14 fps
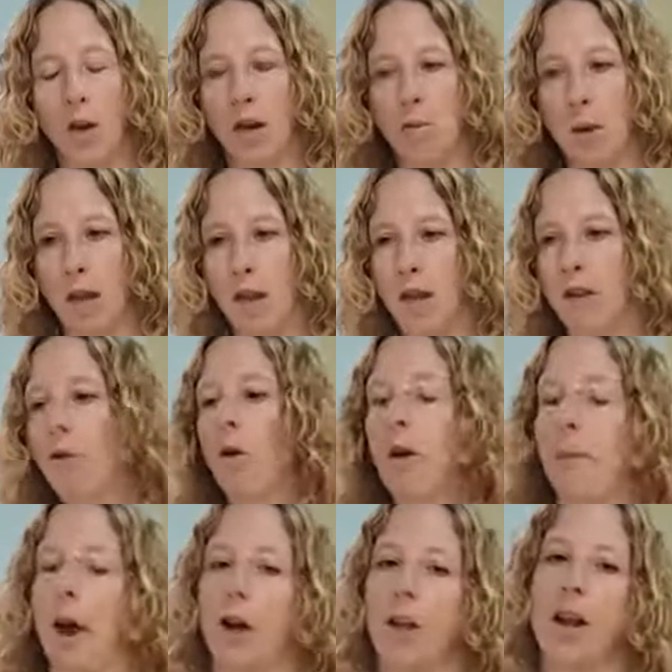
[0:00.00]
gonna bake it for
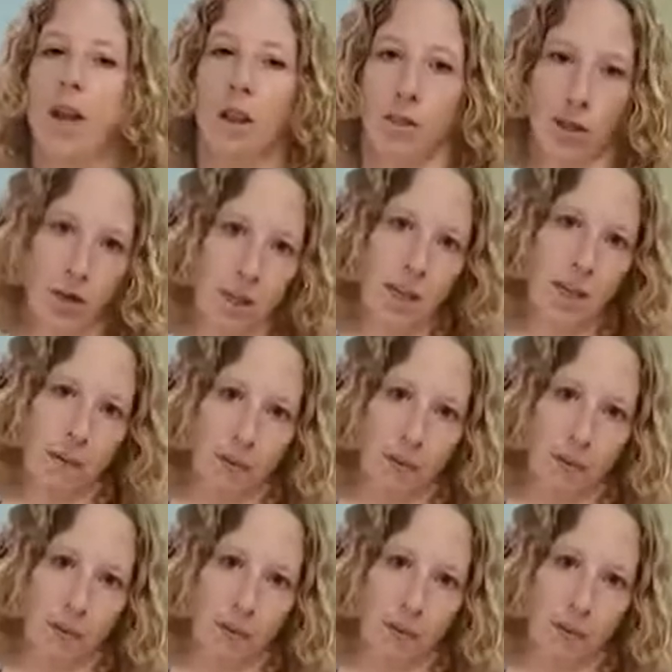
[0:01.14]
about 13 to